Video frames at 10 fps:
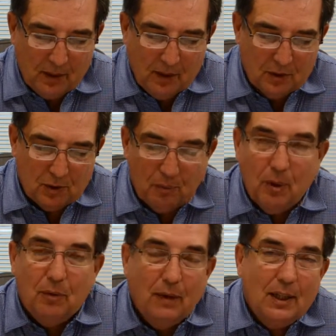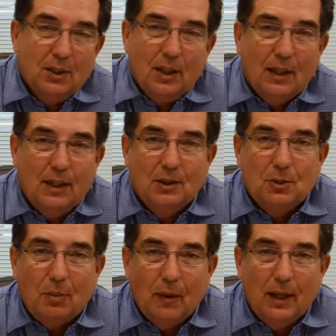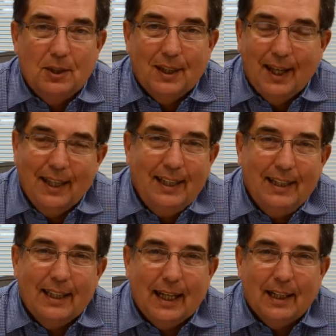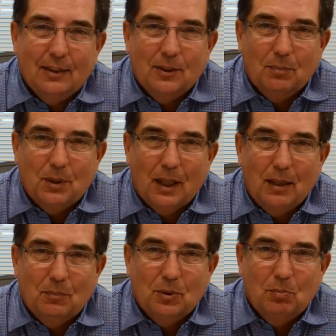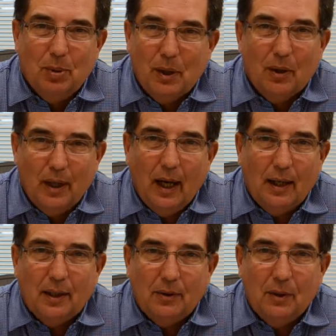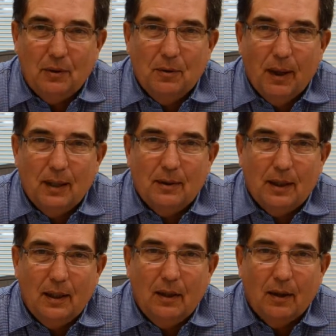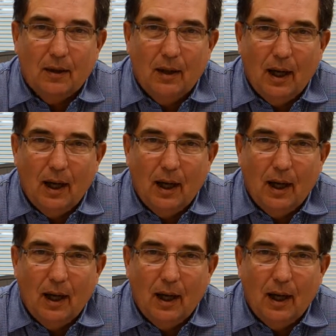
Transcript: So motivation and inspiration, I need that sometimes, periodically throughout the year.